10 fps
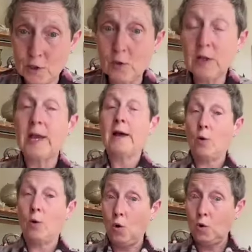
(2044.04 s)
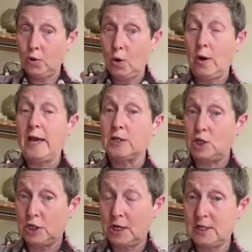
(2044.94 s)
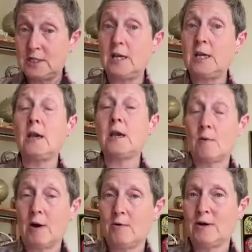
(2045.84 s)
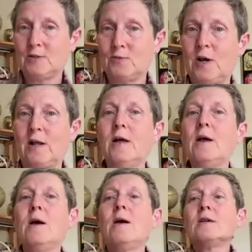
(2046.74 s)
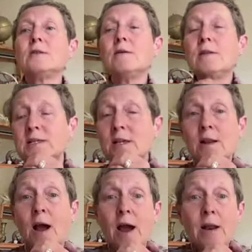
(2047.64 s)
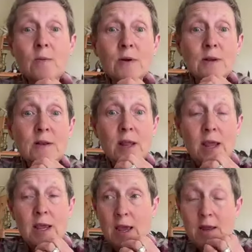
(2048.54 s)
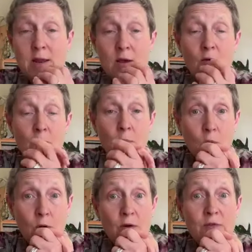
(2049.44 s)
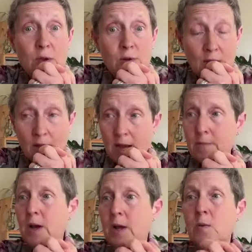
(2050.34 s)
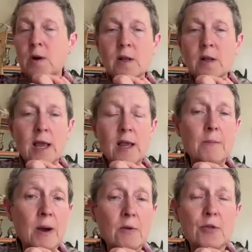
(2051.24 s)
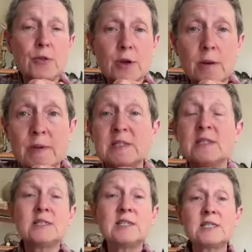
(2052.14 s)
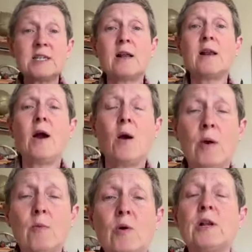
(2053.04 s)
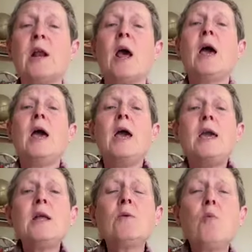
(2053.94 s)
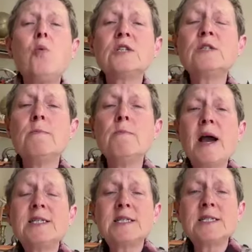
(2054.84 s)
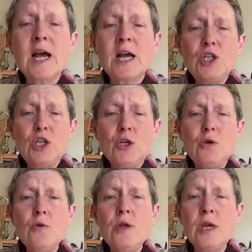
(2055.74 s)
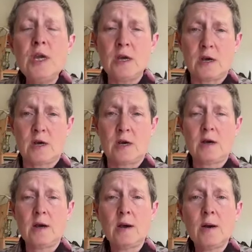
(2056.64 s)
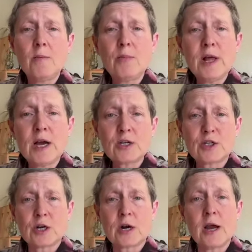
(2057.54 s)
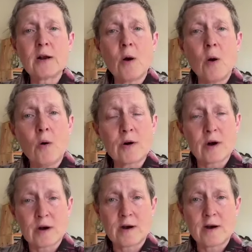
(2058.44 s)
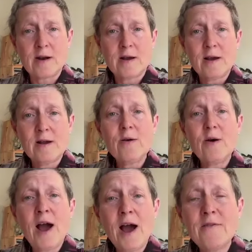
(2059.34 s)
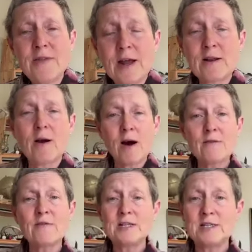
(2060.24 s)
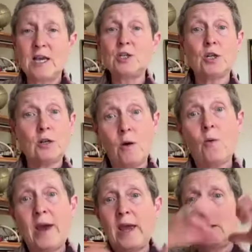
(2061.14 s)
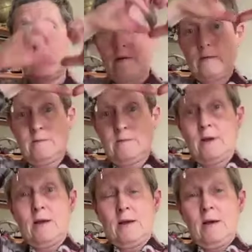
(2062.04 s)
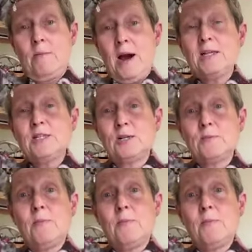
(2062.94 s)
for Julie, although, and she's sticking around as well. So listen, I don't want to take any more of your time, and we're like about 30 minutes. That's exactly how I wanted. It was my such unique pleasure and honor to have that conversation. No, wait. Mine's